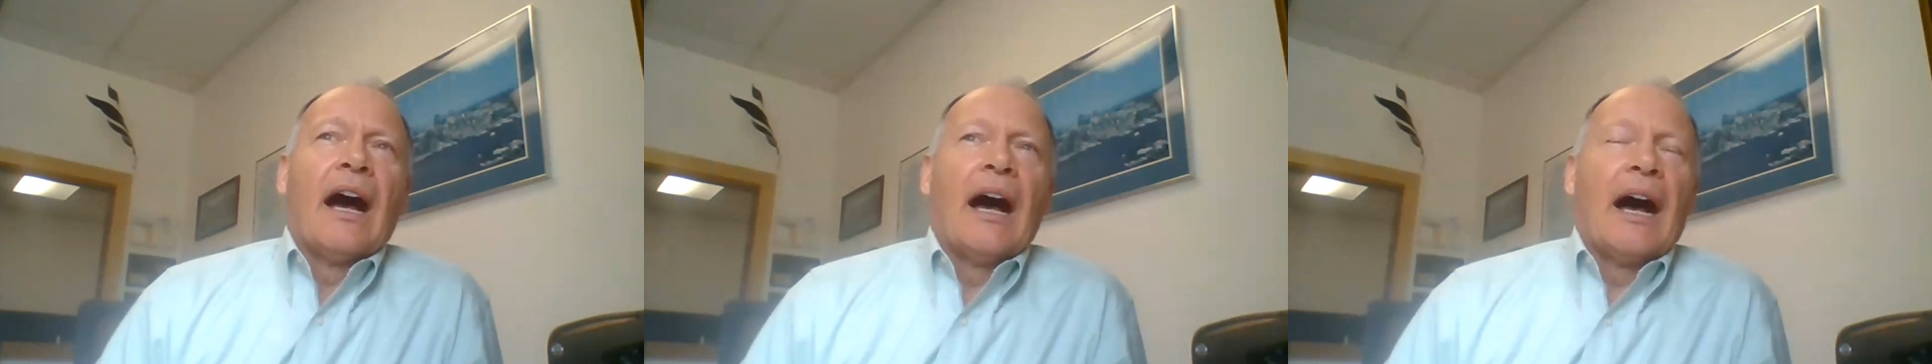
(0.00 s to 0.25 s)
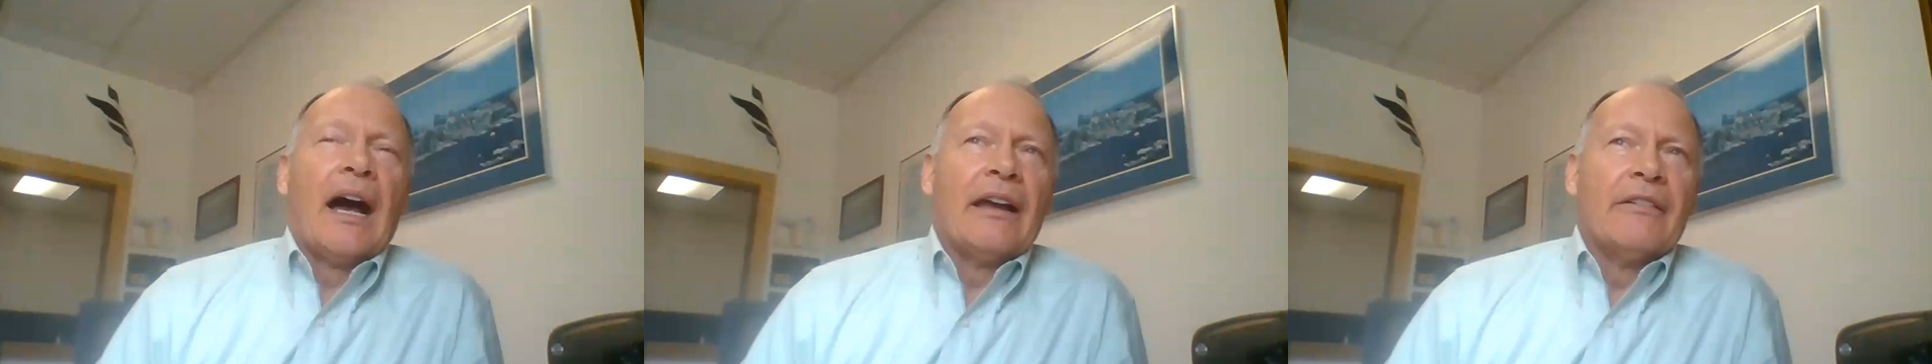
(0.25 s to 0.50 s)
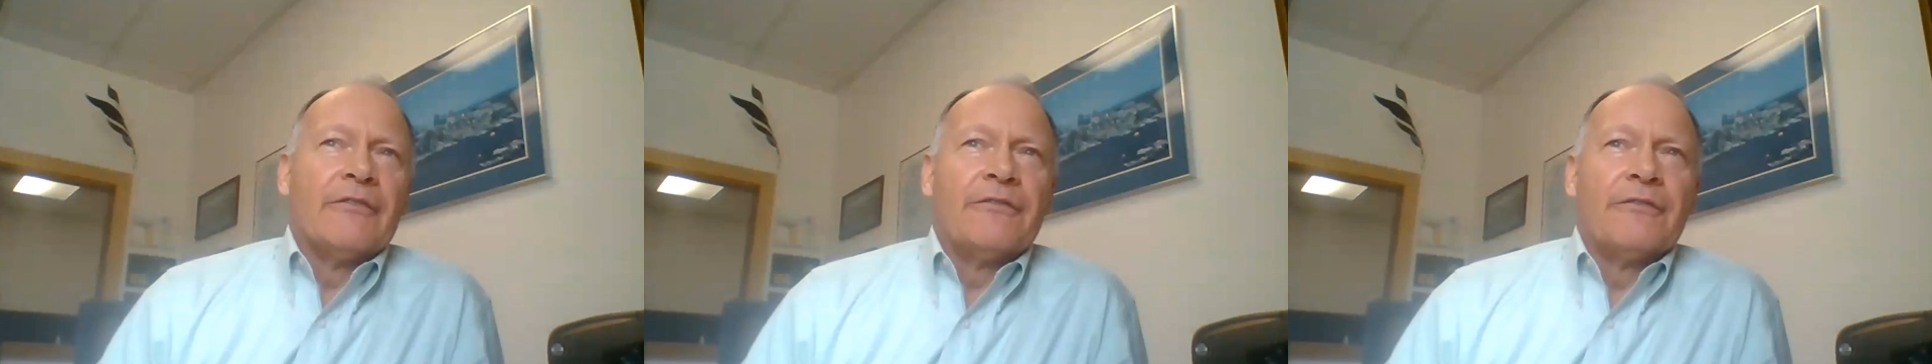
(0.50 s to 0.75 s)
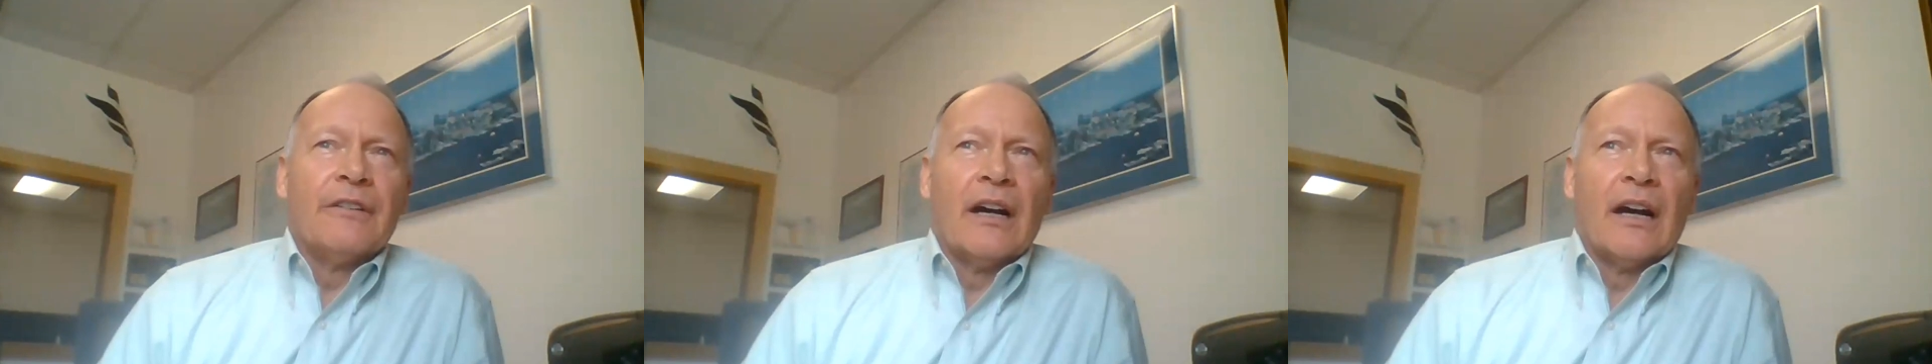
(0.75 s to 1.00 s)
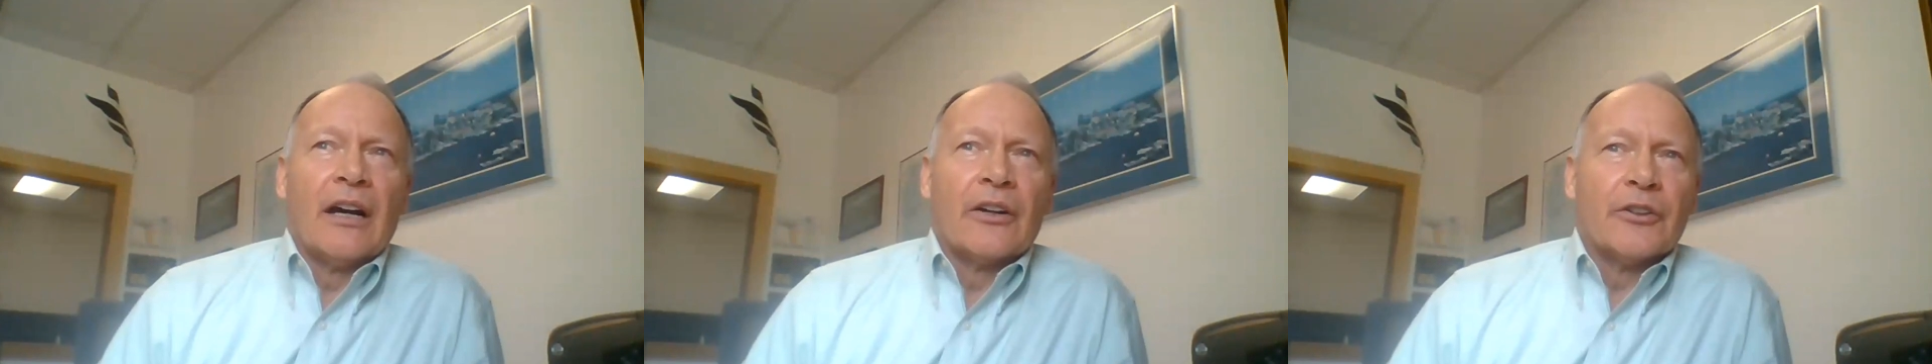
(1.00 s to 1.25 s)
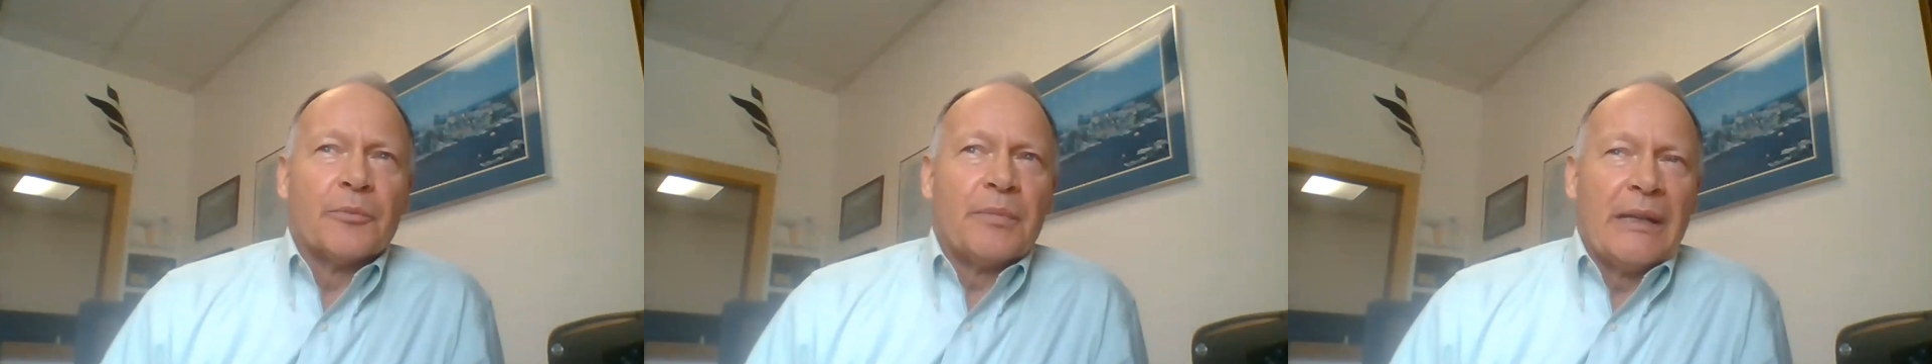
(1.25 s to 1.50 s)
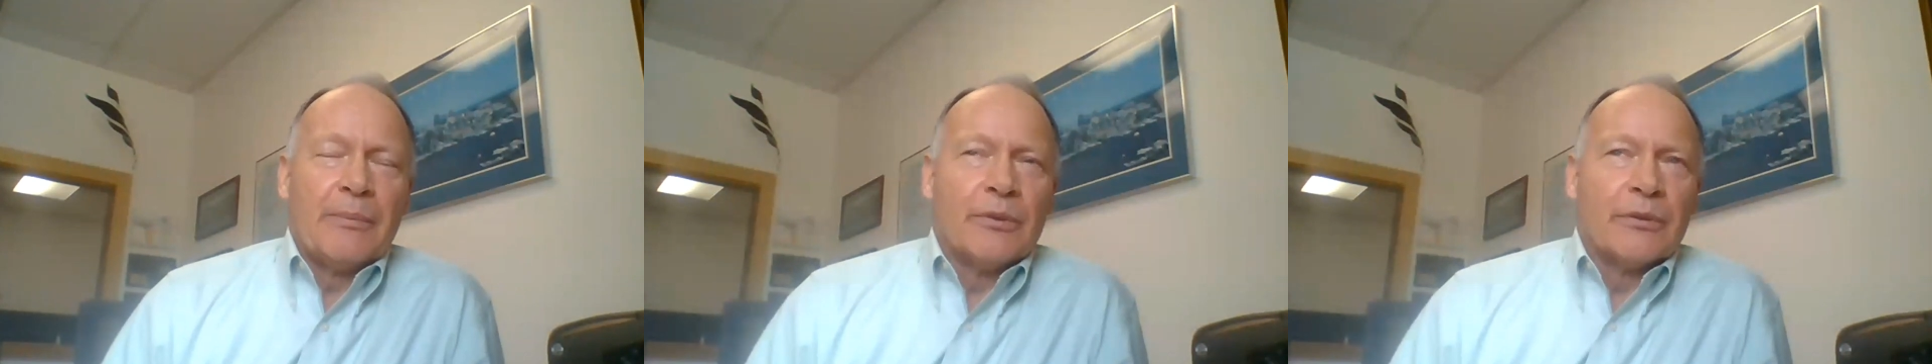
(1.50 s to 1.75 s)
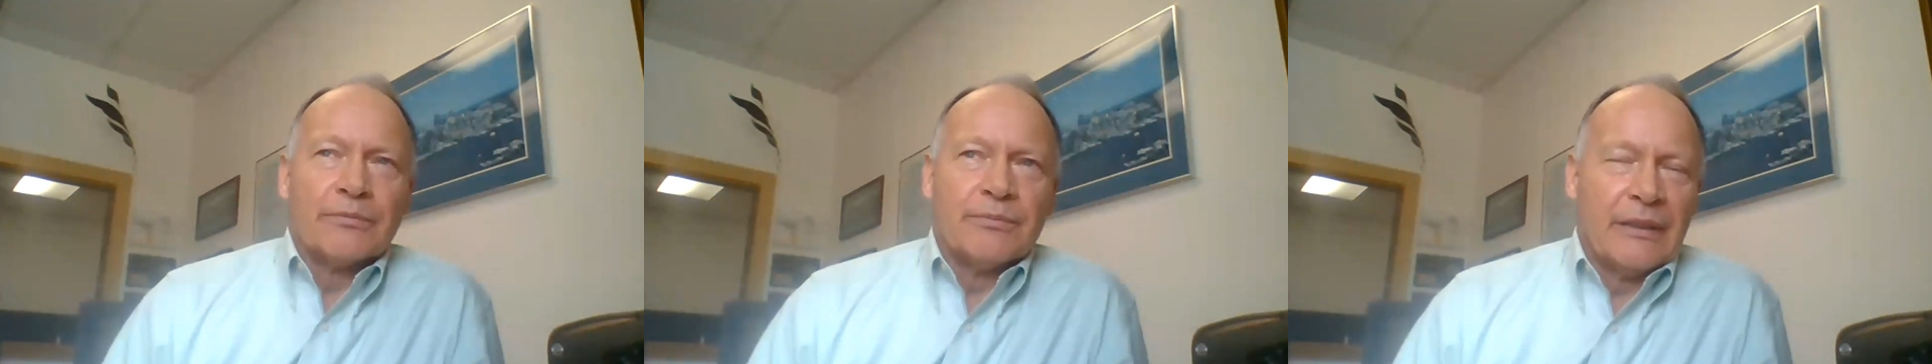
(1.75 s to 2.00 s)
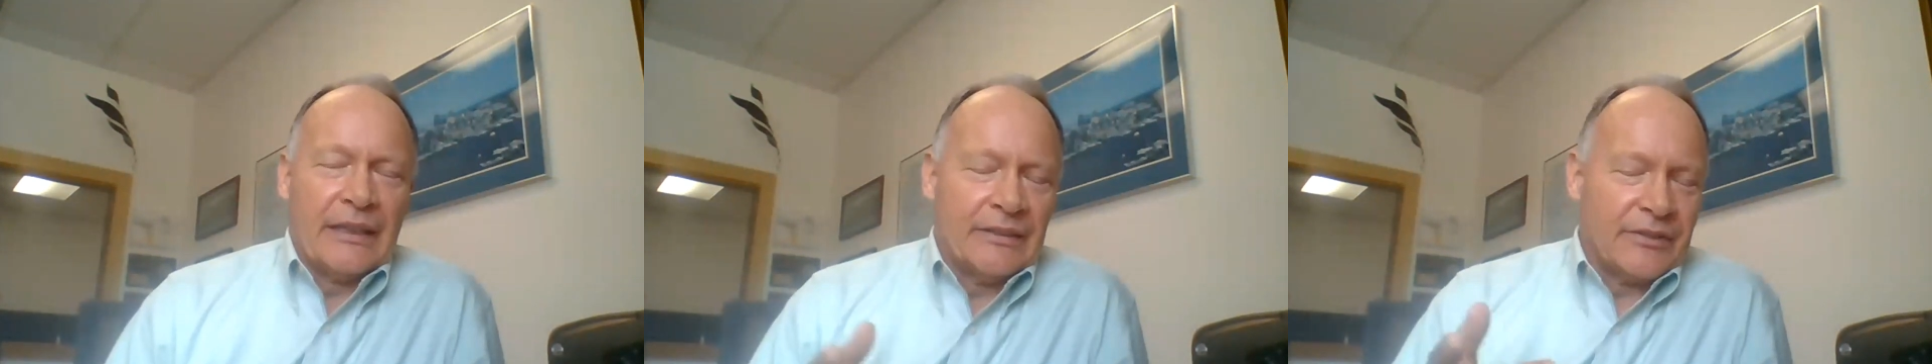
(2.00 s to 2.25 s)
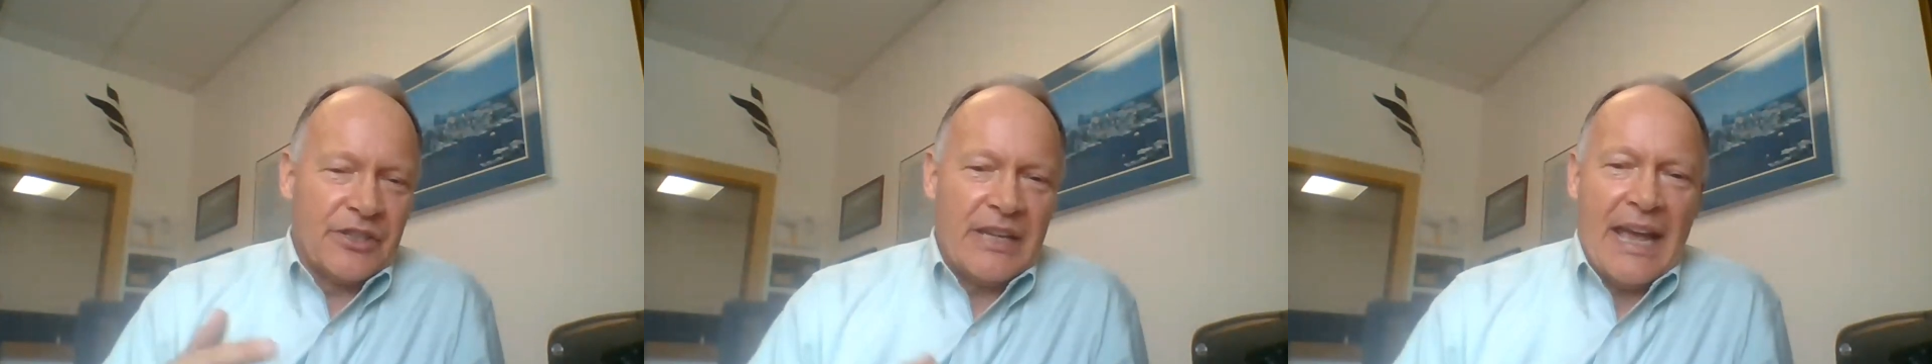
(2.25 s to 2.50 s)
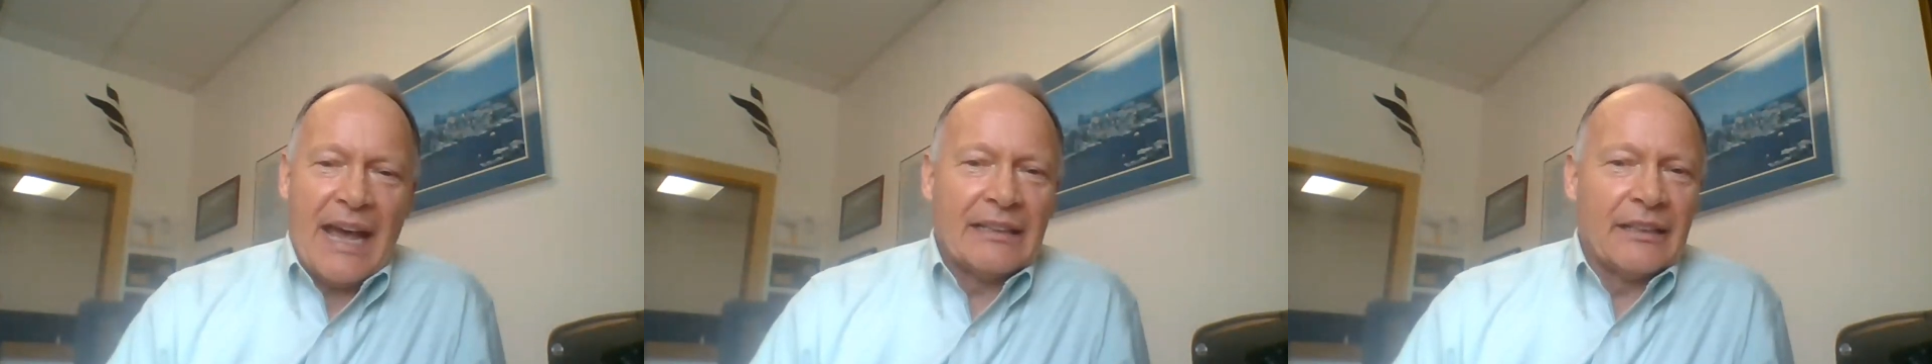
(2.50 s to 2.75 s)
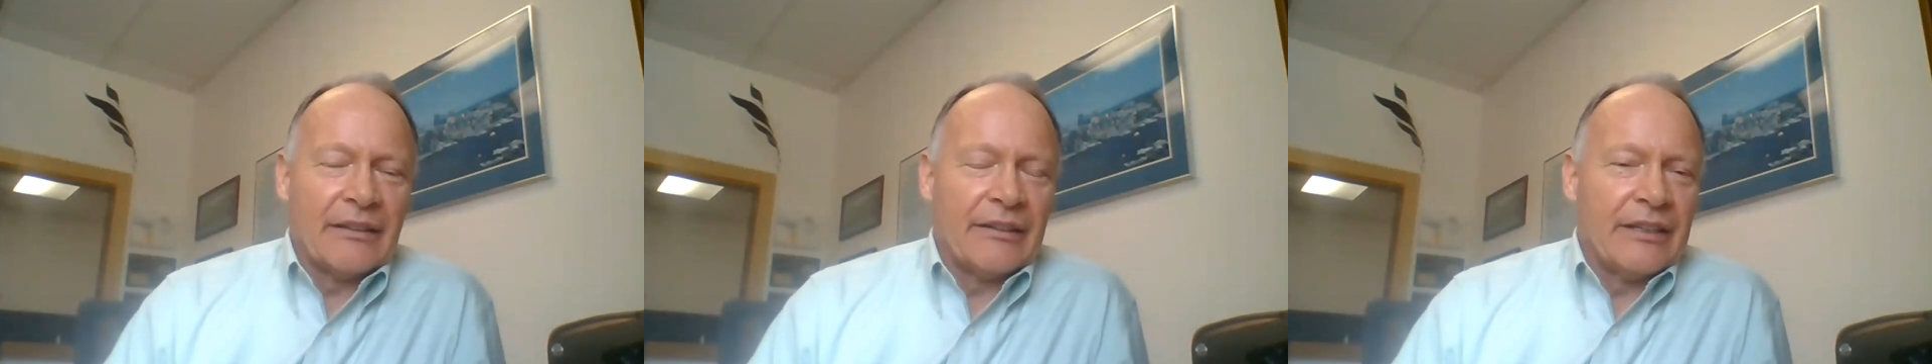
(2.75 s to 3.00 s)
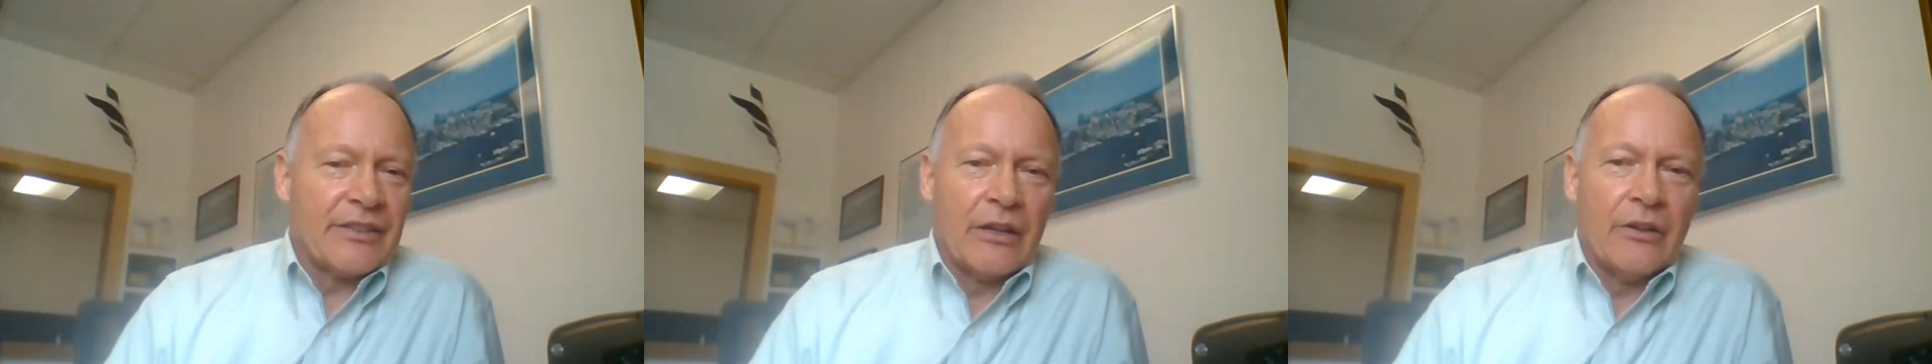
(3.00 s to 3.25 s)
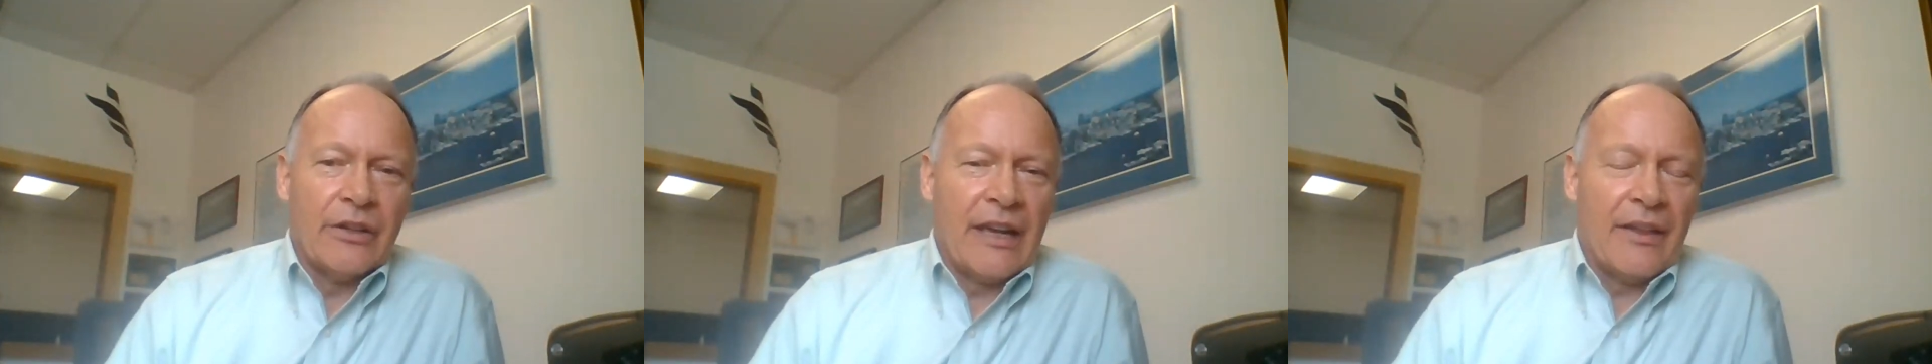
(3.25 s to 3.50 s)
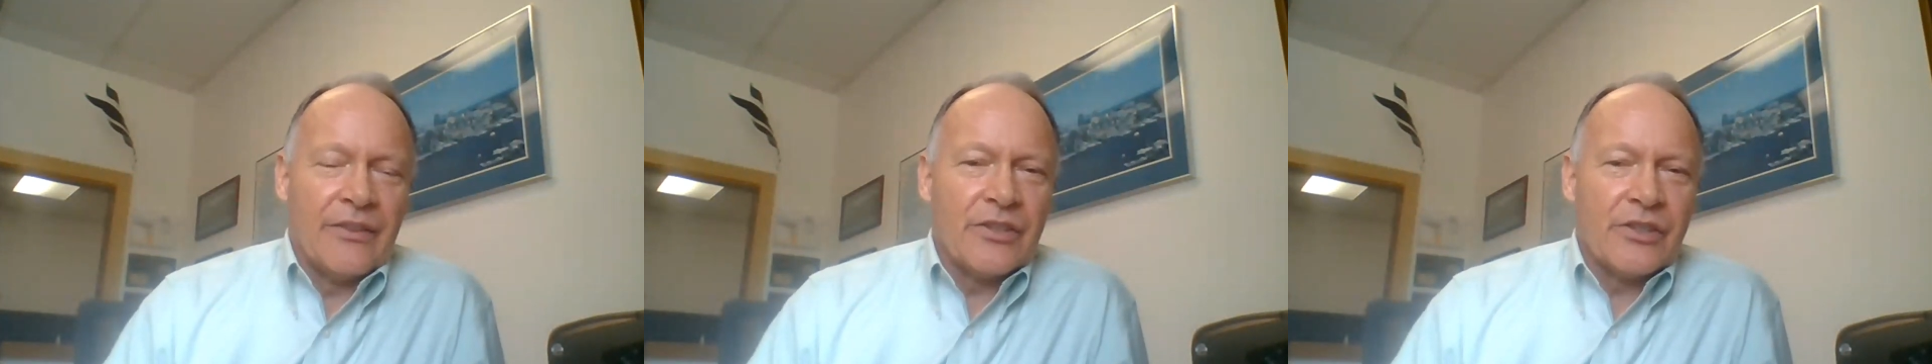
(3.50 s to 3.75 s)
I've heard people in Seattle area say, oh yeah,